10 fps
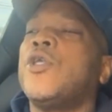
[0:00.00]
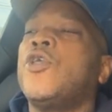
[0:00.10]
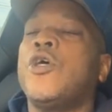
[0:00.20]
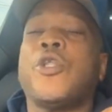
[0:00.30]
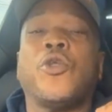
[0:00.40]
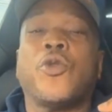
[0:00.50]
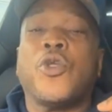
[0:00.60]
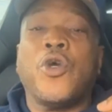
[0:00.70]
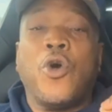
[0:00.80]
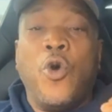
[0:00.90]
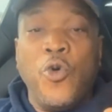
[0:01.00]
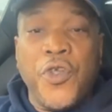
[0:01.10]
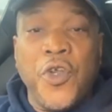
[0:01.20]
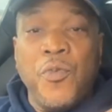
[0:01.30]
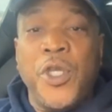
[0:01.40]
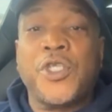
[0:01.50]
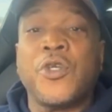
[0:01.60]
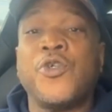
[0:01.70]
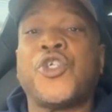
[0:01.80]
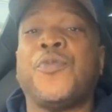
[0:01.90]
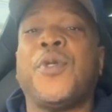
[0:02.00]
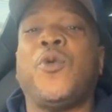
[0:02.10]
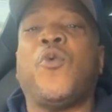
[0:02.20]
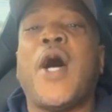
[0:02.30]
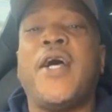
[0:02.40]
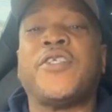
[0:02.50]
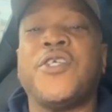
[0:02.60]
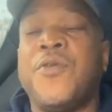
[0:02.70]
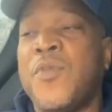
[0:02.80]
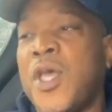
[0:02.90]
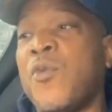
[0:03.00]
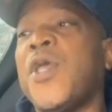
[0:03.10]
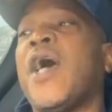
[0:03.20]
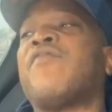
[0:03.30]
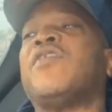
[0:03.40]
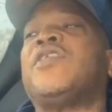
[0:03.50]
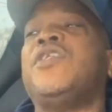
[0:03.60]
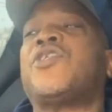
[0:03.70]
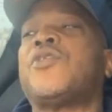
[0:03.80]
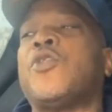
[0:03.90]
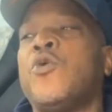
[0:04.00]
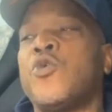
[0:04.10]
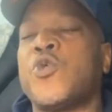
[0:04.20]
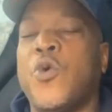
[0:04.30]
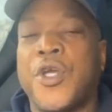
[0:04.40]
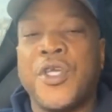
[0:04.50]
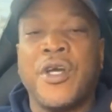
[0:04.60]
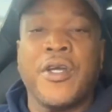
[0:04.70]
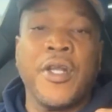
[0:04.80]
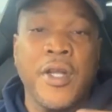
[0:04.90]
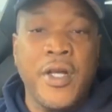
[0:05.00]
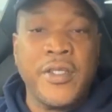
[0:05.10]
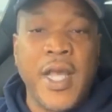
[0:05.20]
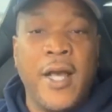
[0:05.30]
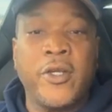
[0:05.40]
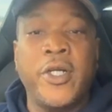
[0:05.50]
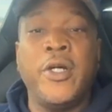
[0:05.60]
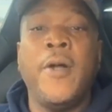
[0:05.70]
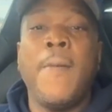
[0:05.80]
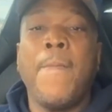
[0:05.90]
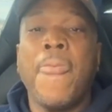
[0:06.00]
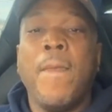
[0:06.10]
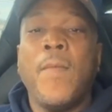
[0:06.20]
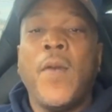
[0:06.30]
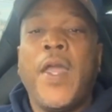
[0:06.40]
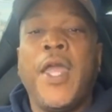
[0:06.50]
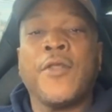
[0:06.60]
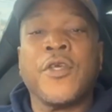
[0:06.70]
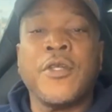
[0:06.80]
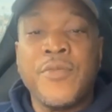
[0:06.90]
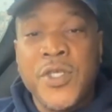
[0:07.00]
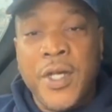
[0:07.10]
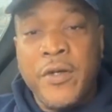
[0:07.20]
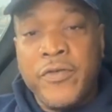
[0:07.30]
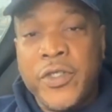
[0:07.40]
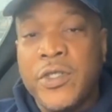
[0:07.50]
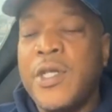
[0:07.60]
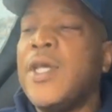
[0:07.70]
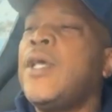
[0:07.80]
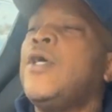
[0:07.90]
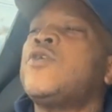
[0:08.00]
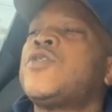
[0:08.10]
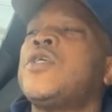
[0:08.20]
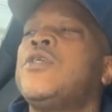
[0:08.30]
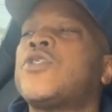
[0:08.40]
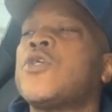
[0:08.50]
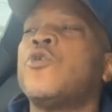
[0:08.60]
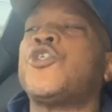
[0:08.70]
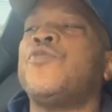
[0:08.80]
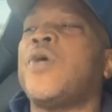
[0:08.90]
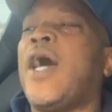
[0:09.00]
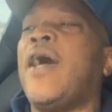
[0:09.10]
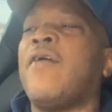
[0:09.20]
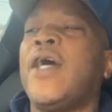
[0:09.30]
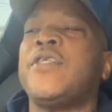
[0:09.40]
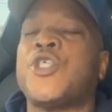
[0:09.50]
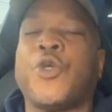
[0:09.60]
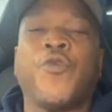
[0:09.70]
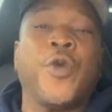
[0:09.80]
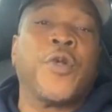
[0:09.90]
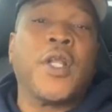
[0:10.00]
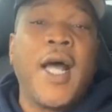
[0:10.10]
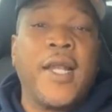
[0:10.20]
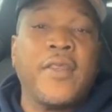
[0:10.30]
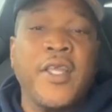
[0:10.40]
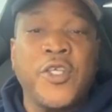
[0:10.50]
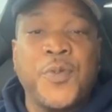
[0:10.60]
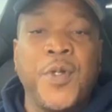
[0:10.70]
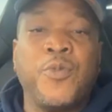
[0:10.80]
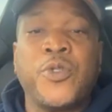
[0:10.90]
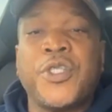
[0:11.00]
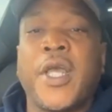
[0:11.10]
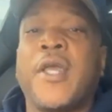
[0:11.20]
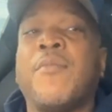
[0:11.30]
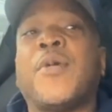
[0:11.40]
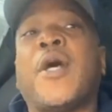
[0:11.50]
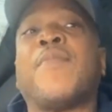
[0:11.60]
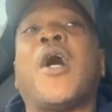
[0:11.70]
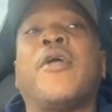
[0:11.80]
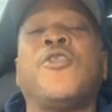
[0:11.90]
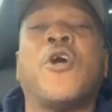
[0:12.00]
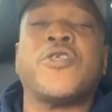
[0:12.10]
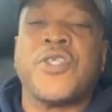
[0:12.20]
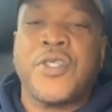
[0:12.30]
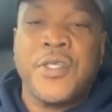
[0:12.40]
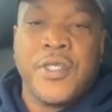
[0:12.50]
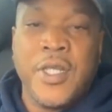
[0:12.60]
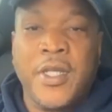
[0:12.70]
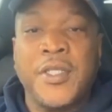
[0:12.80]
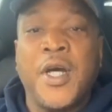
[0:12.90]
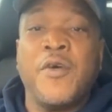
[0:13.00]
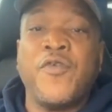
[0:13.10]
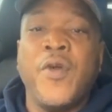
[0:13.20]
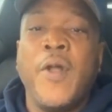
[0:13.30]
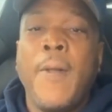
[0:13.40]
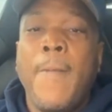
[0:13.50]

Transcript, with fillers: You're older than me, so you should be wiser than me, and we have to teach those who are younger than us how to handle themselves. See, I disagree with a lot of things people say, but I'm not narcissistic enough